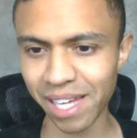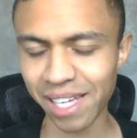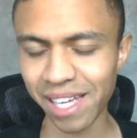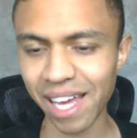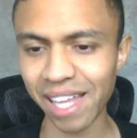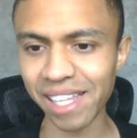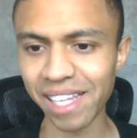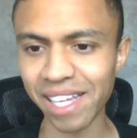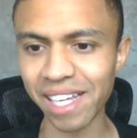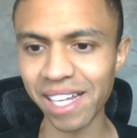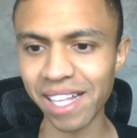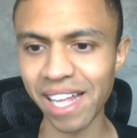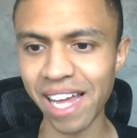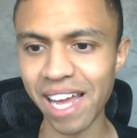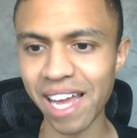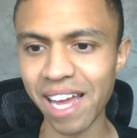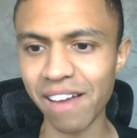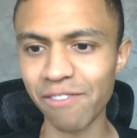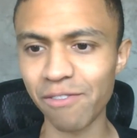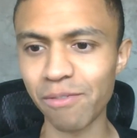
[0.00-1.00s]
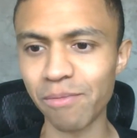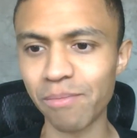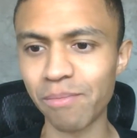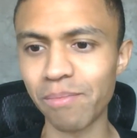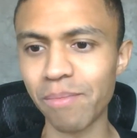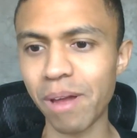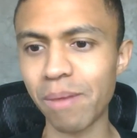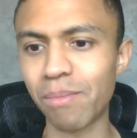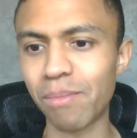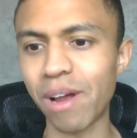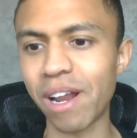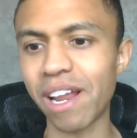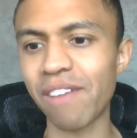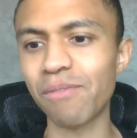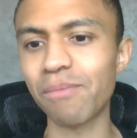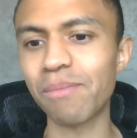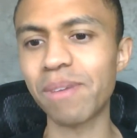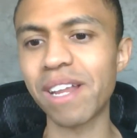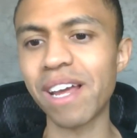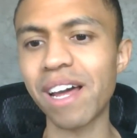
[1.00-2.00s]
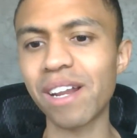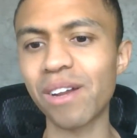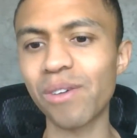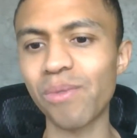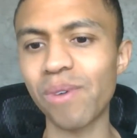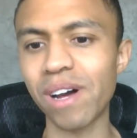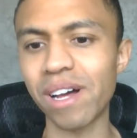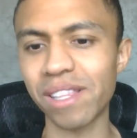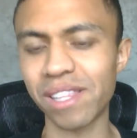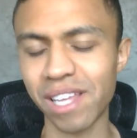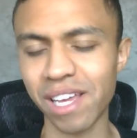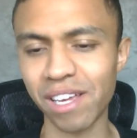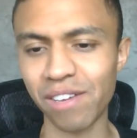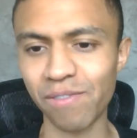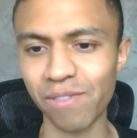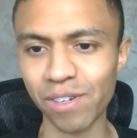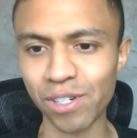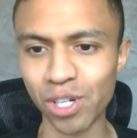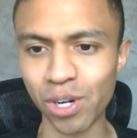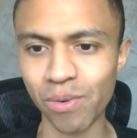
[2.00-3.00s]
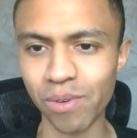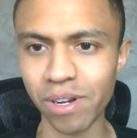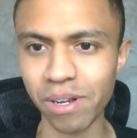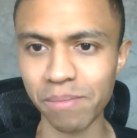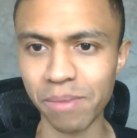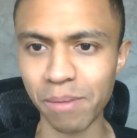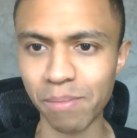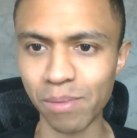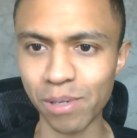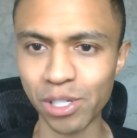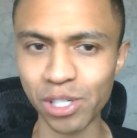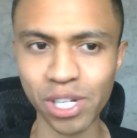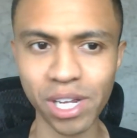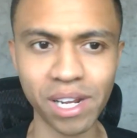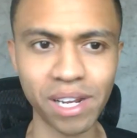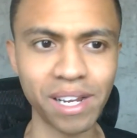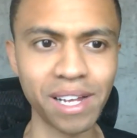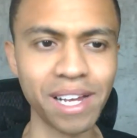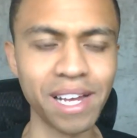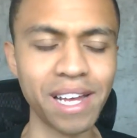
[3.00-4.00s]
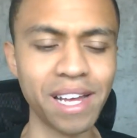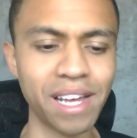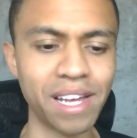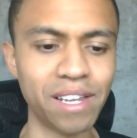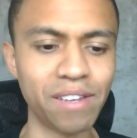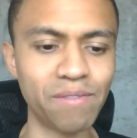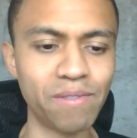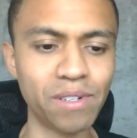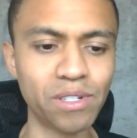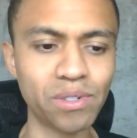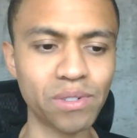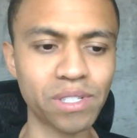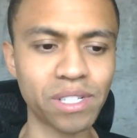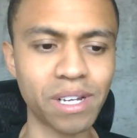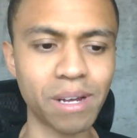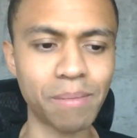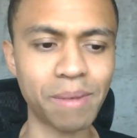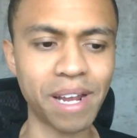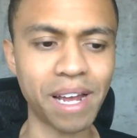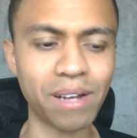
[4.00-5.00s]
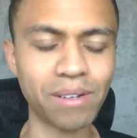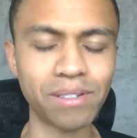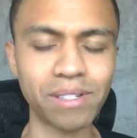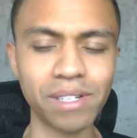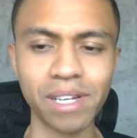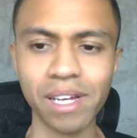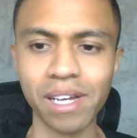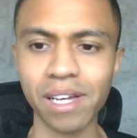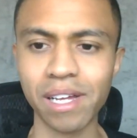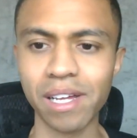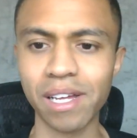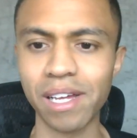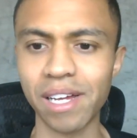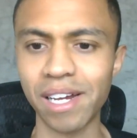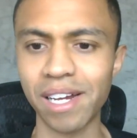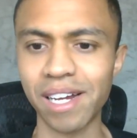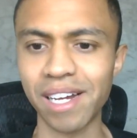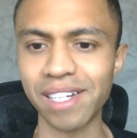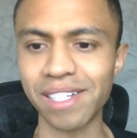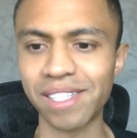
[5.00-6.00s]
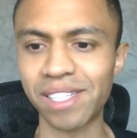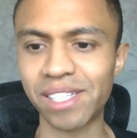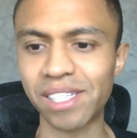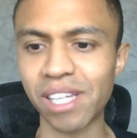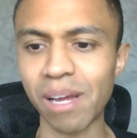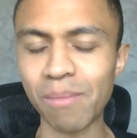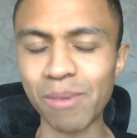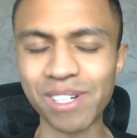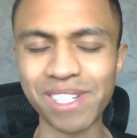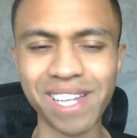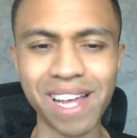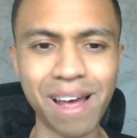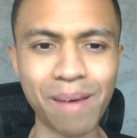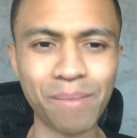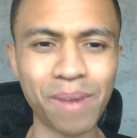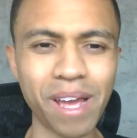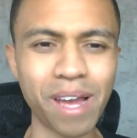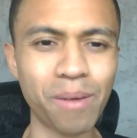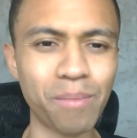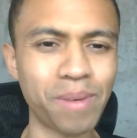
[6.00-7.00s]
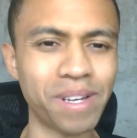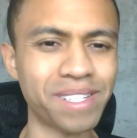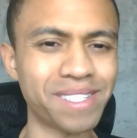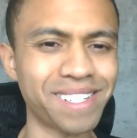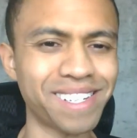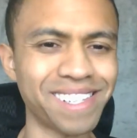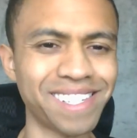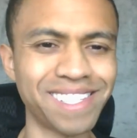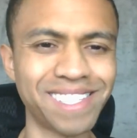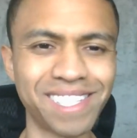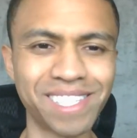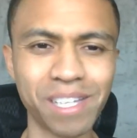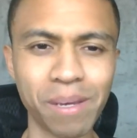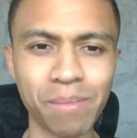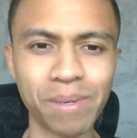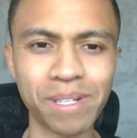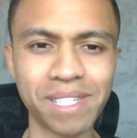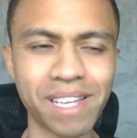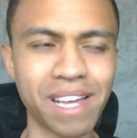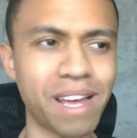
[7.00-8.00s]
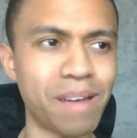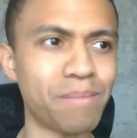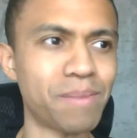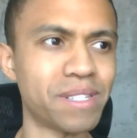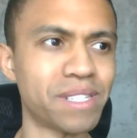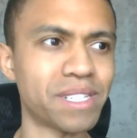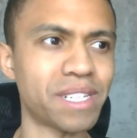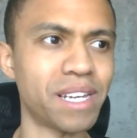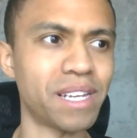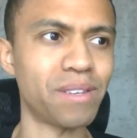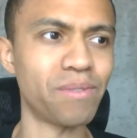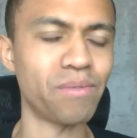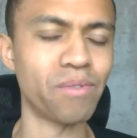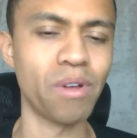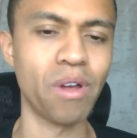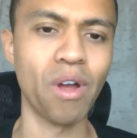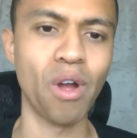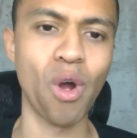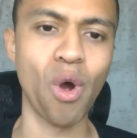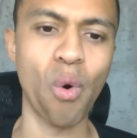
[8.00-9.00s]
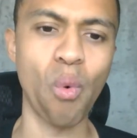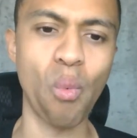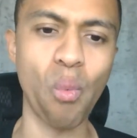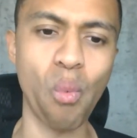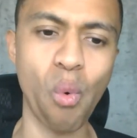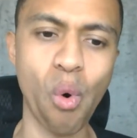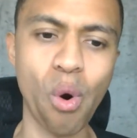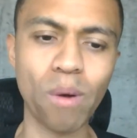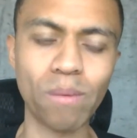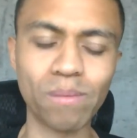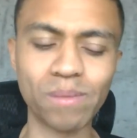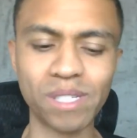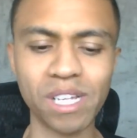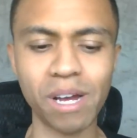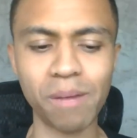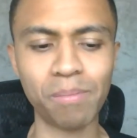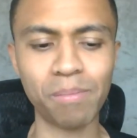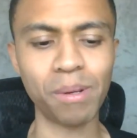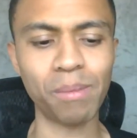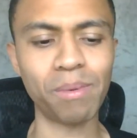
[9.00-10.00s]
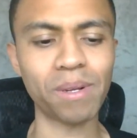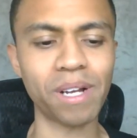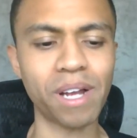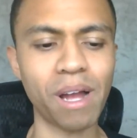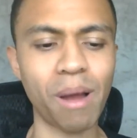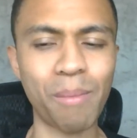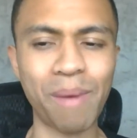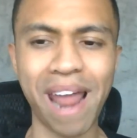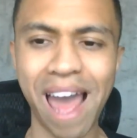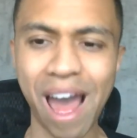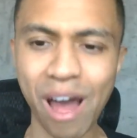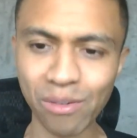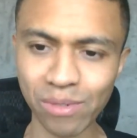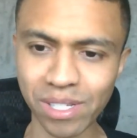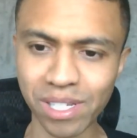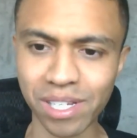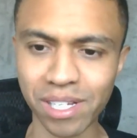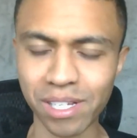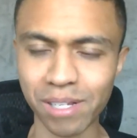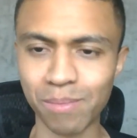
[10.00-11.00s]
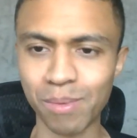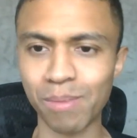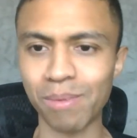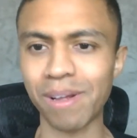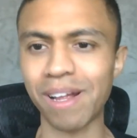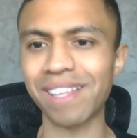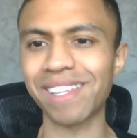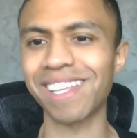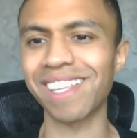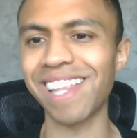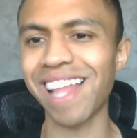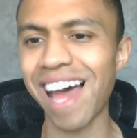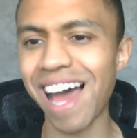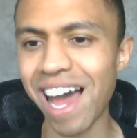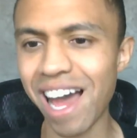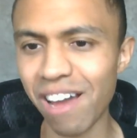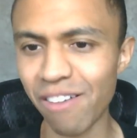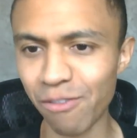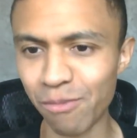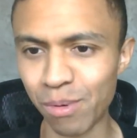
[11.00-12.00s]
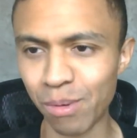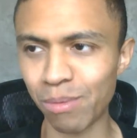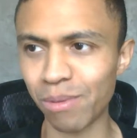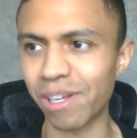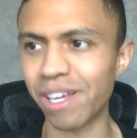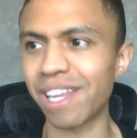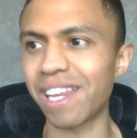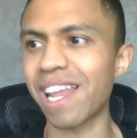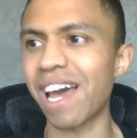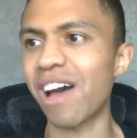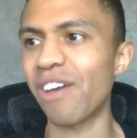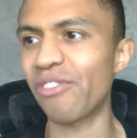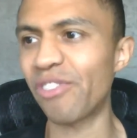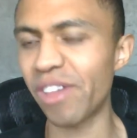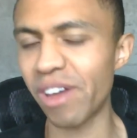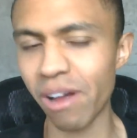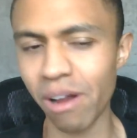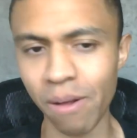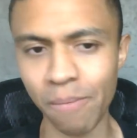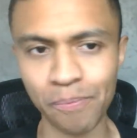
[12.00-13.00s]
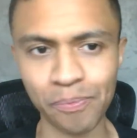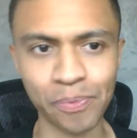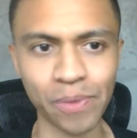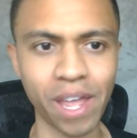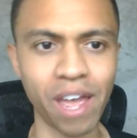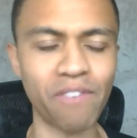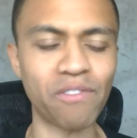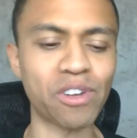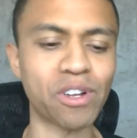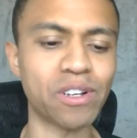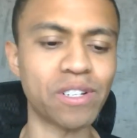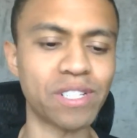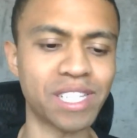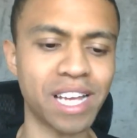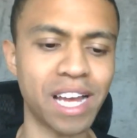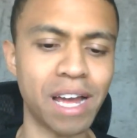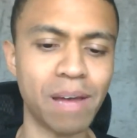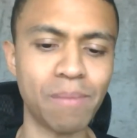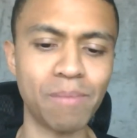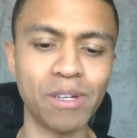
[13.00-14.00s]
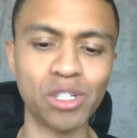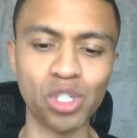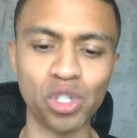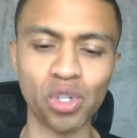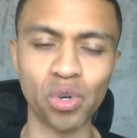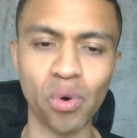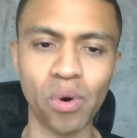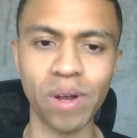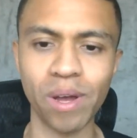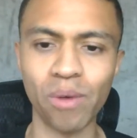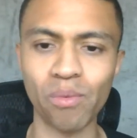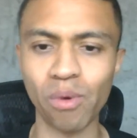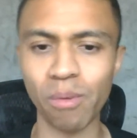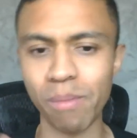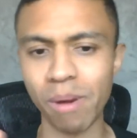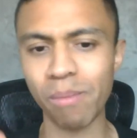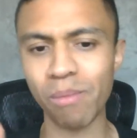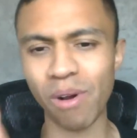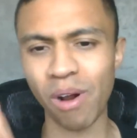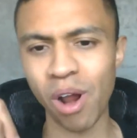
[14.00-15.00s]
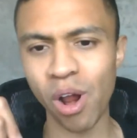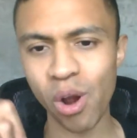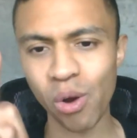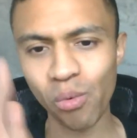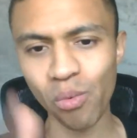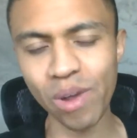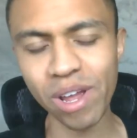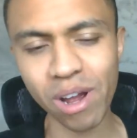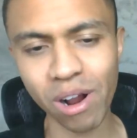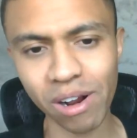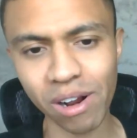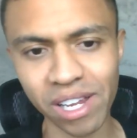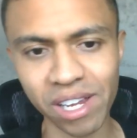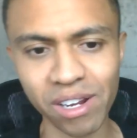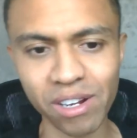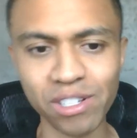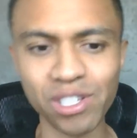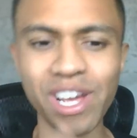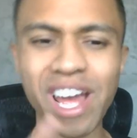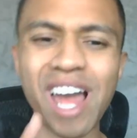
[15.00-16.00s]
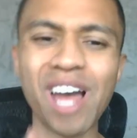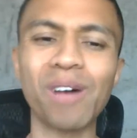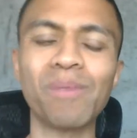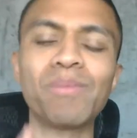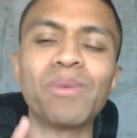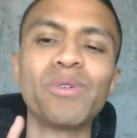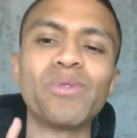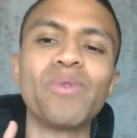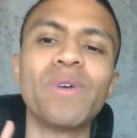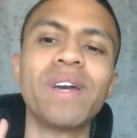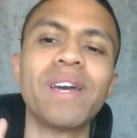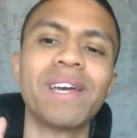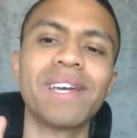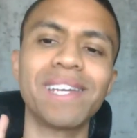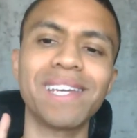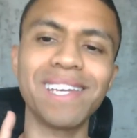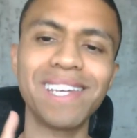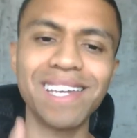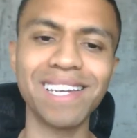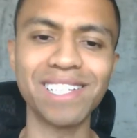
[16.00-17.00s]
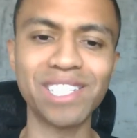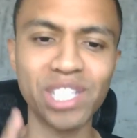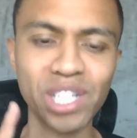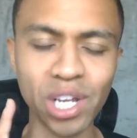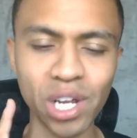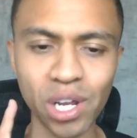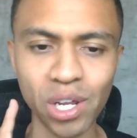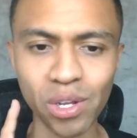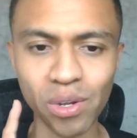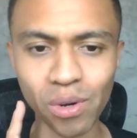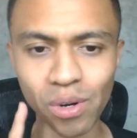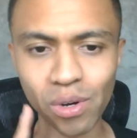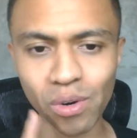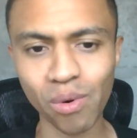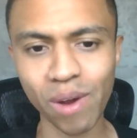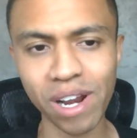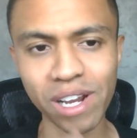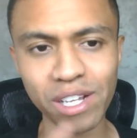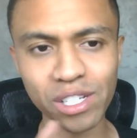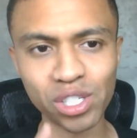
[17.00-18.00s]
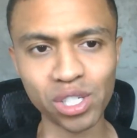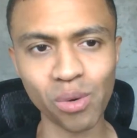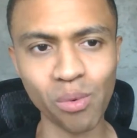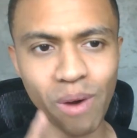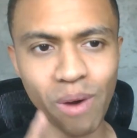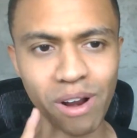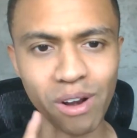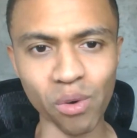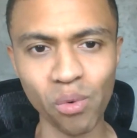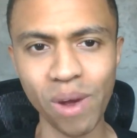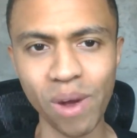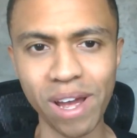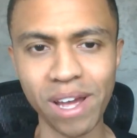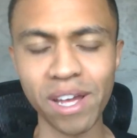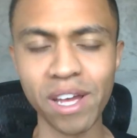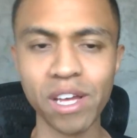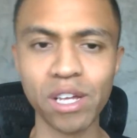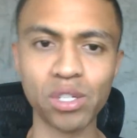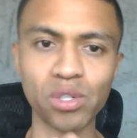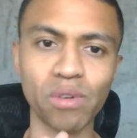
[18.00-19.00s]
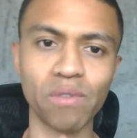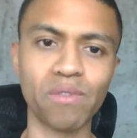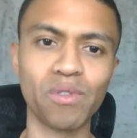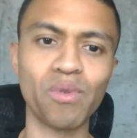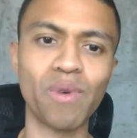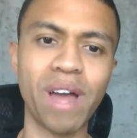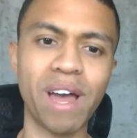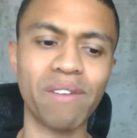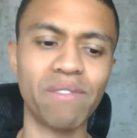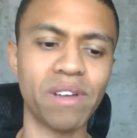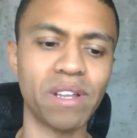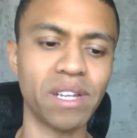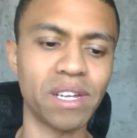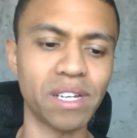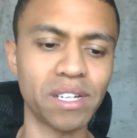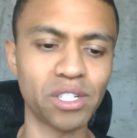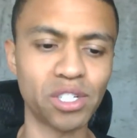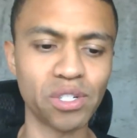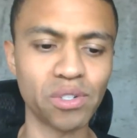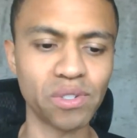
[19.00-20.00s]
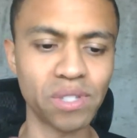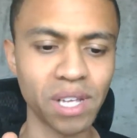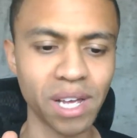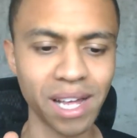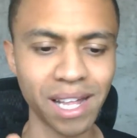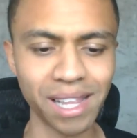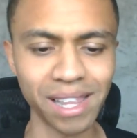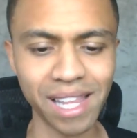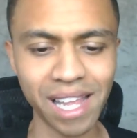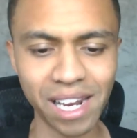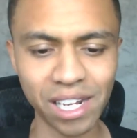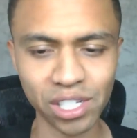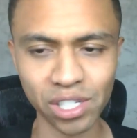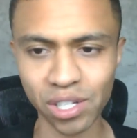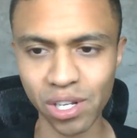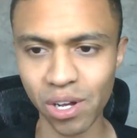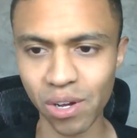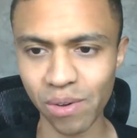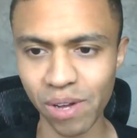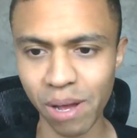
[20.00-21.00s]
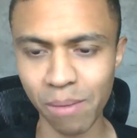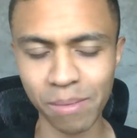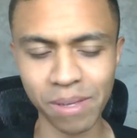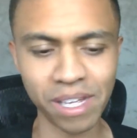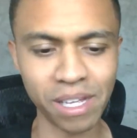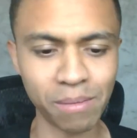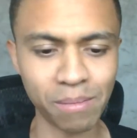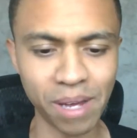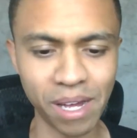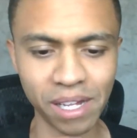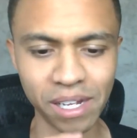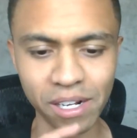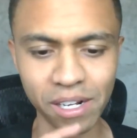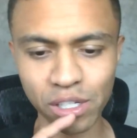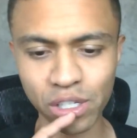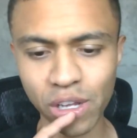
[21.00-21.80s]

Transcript: Kaylee Hill, hey, I've, hey, Brandon, haven't been out in a while. Thank you for showing up. I appreciate it. Individuals coming out. Uh, it's summertime now, basically summertime. It's getting warmed up. People are coming out. People are on the live. People are getting out there, having a good time. Enjoy. And remember, we are here to help you get your credit squared away. So if you have any issues, let us know. Got my email here.